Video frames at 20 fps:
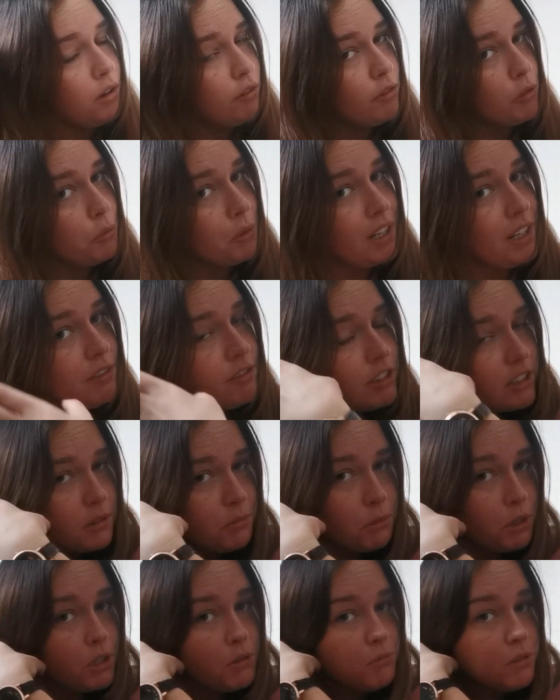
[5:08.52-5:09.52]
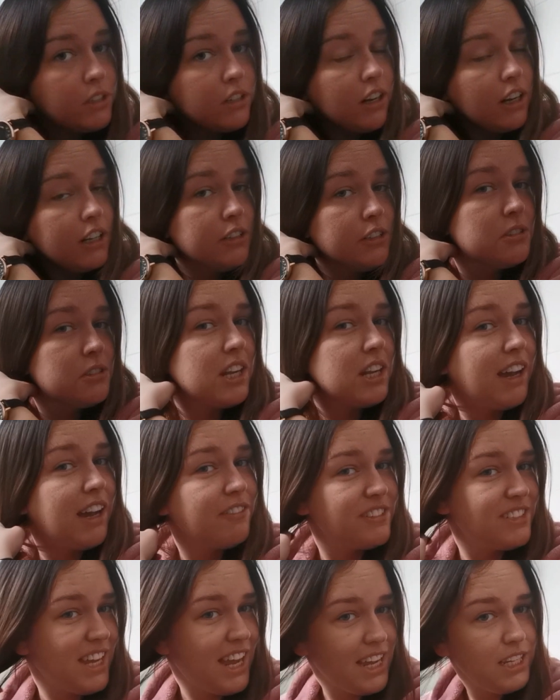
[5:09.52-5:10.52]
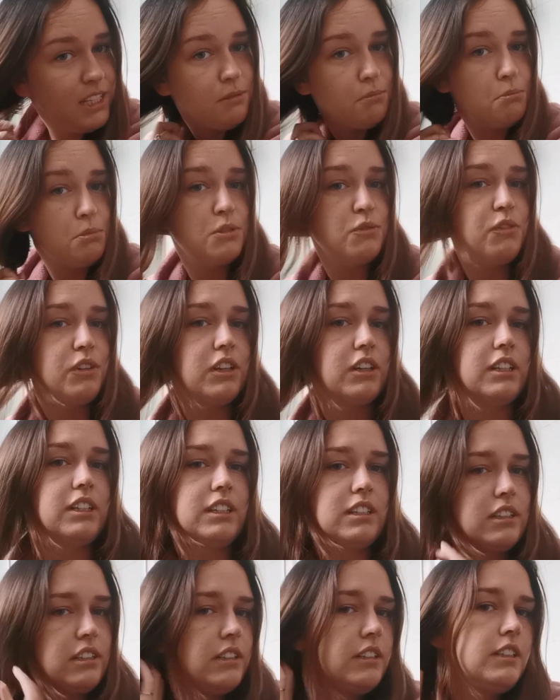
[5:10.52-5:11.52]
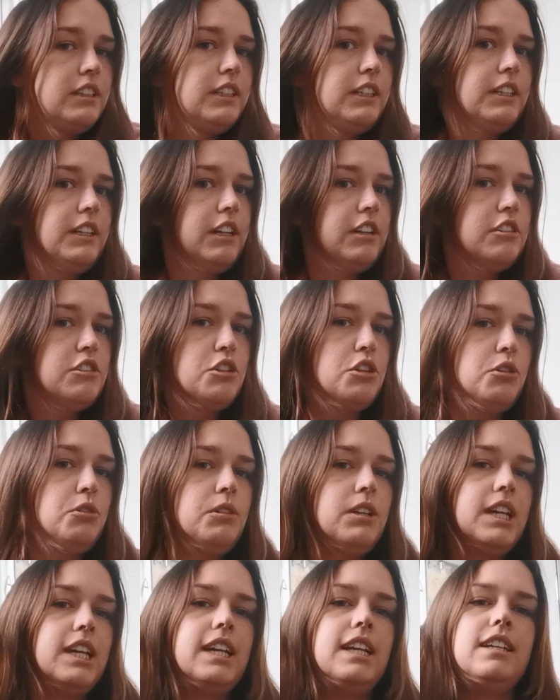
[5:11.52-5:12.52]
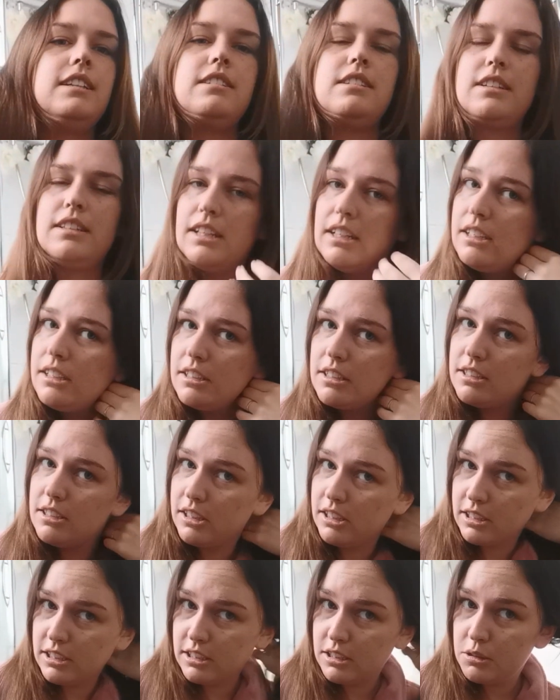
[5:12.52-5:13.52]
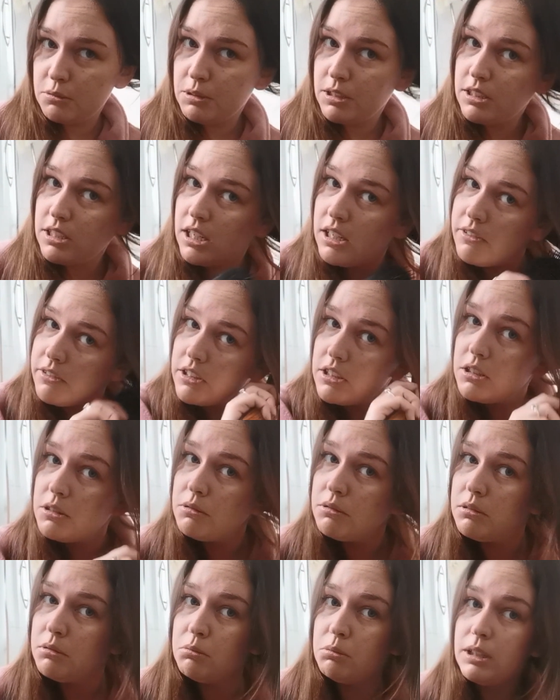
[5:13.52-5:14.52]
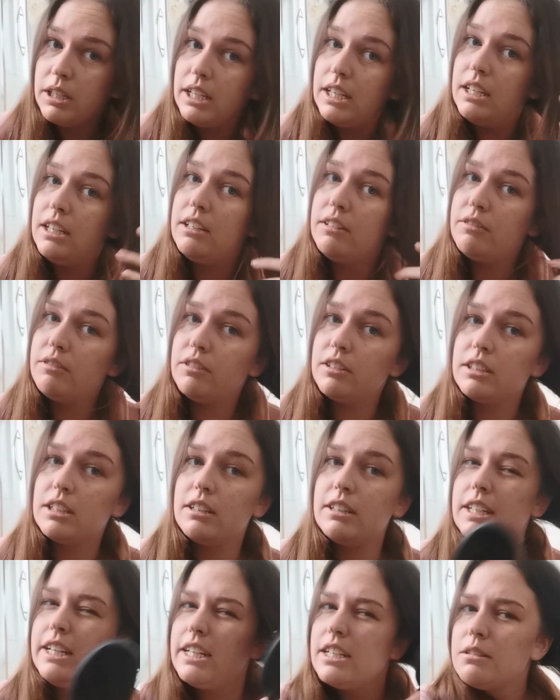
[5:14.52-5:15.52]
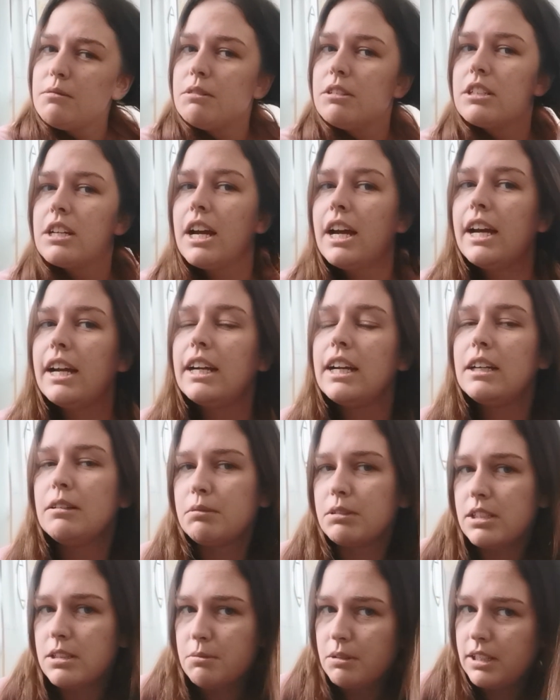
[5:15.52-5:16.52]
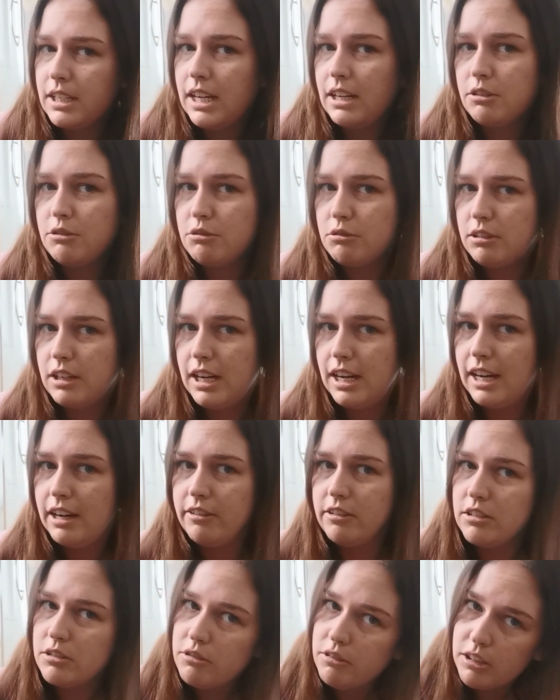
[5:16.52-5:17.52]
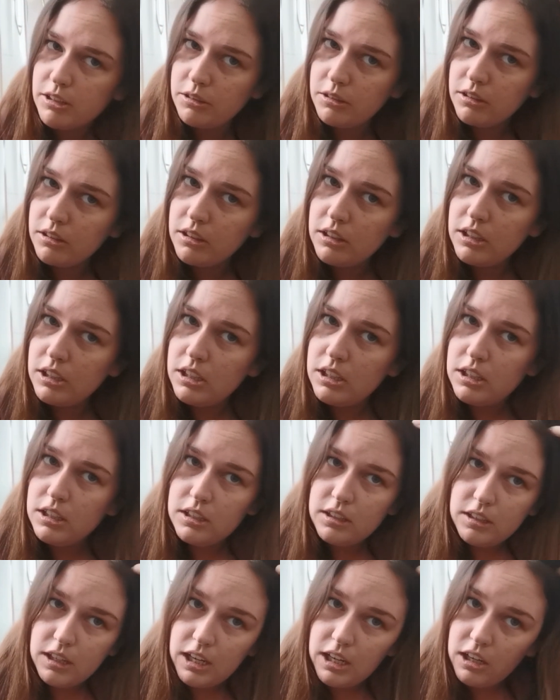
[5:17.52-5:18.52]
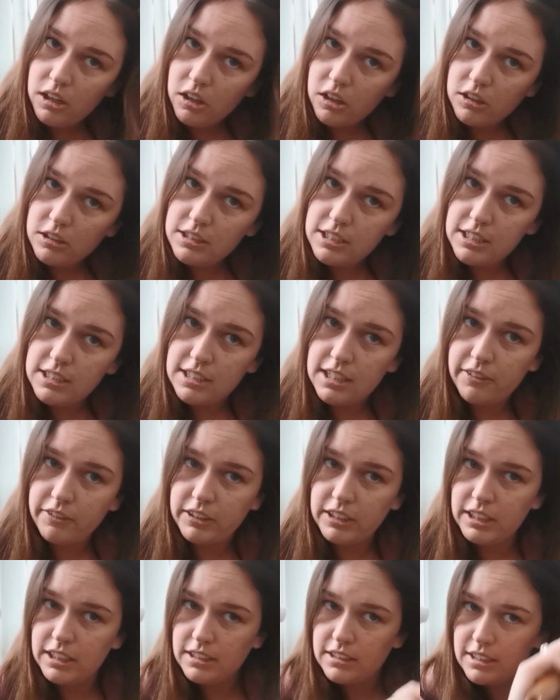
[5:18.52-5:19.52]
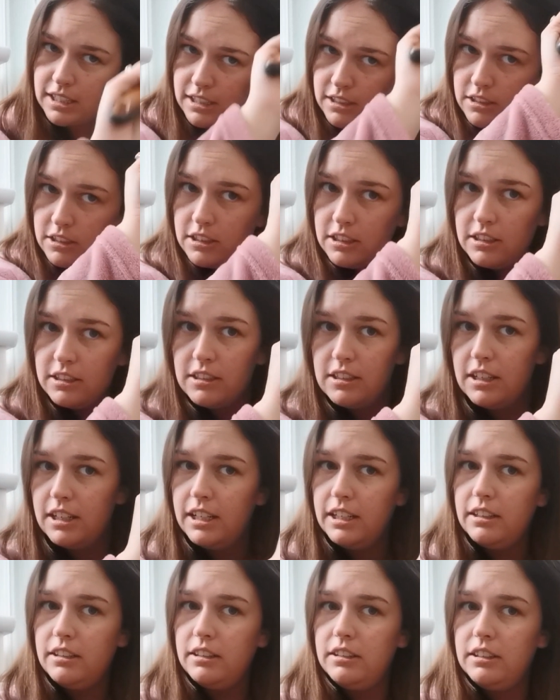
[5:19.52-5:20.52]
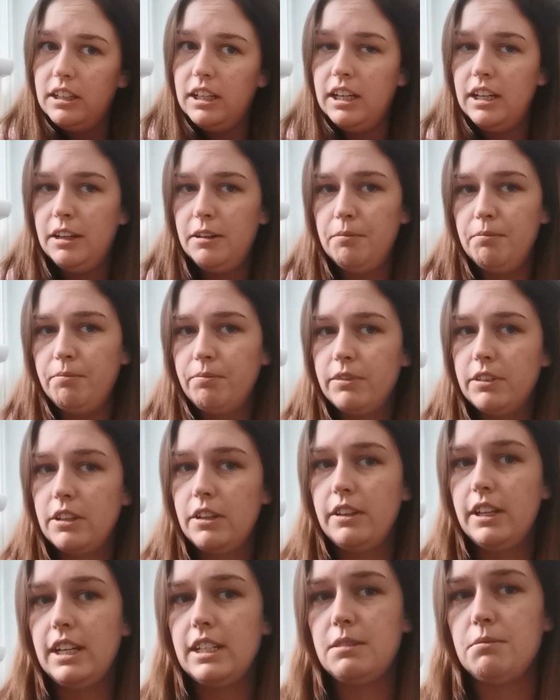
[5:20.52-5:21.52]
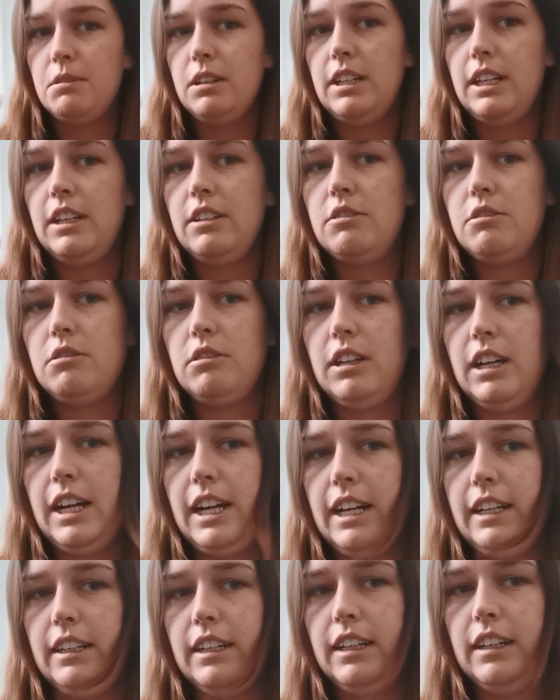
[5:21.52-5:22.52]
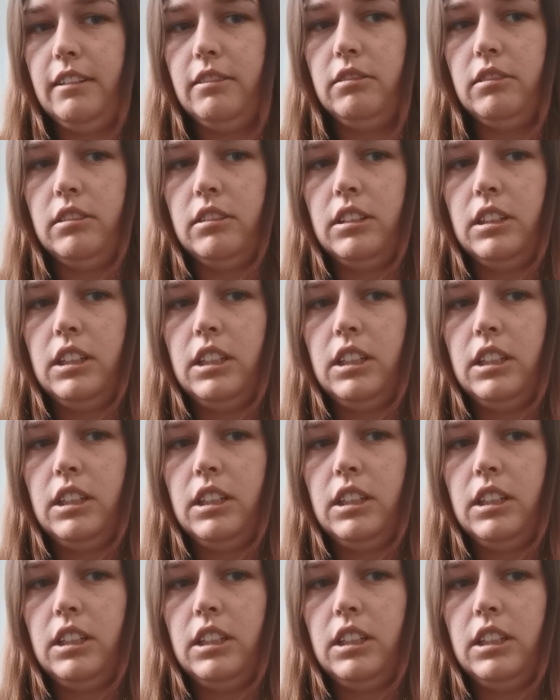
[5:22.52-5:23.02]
of a weave at the moment. I used to have tapes for like 2 years, and then I decided to switch over to a weave. I don't need as much hair now because my natural hair has grown a lot since having the extensions in. So that's my natural hair now,